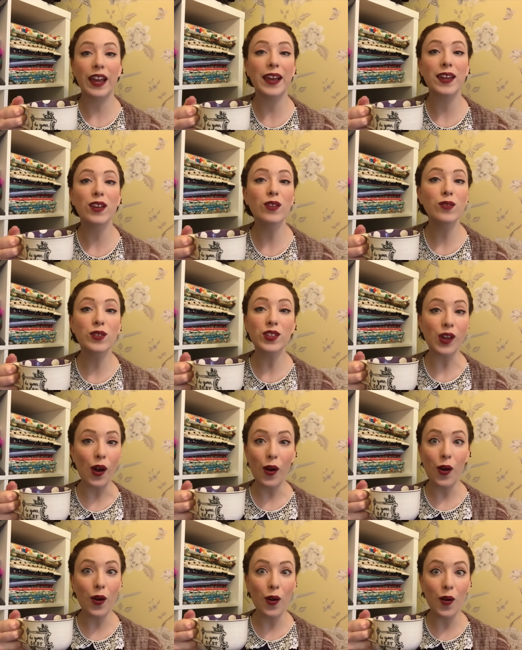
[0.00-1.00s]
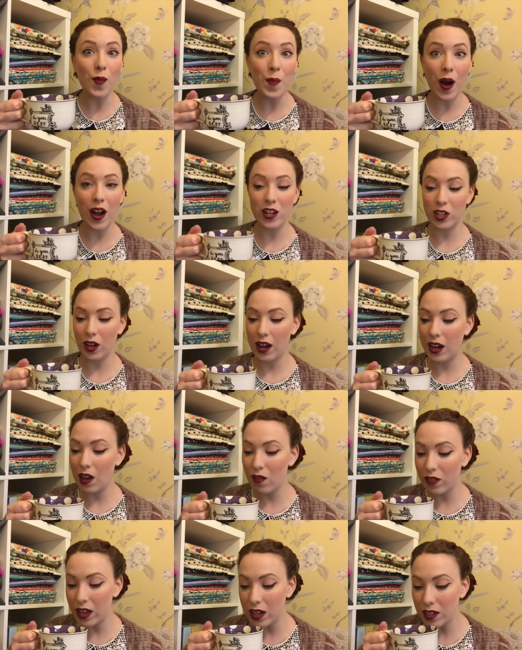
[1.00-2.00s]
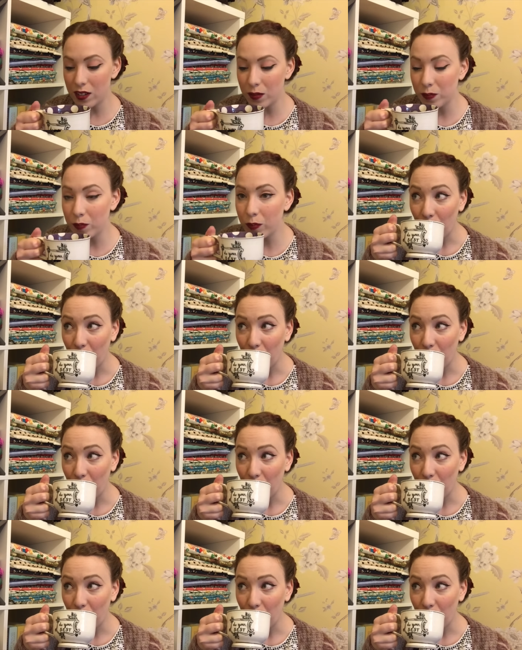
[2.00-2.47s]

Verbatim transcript: Thank you so much. I love it.